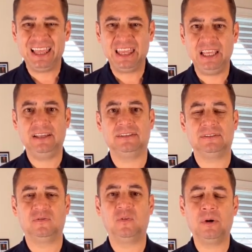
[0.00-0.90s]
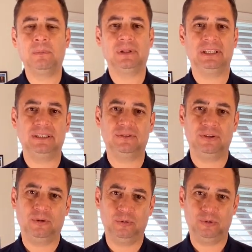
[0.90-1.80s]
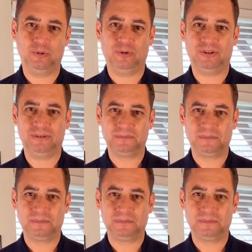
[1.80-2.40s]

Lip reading: things verbally to the good Lord.